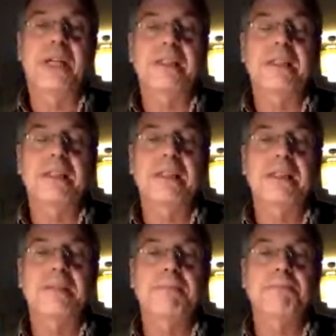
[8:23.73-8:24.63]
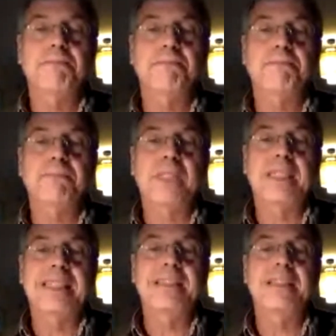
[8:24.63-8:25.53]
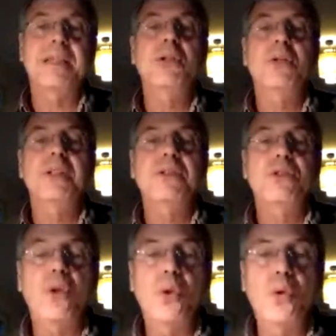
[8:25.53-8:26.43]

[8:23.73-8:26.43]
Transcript: there's a WHO